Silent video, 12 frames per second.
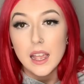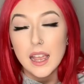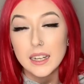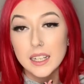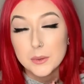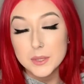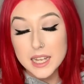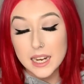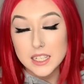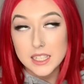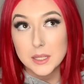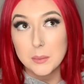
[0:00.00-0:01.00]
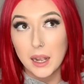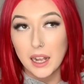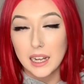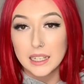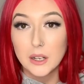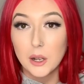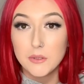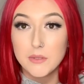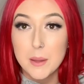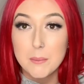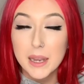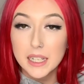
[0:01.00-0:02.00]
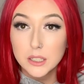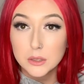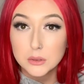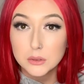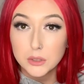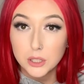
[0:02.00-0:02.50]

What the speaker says: And he was actually part of a medical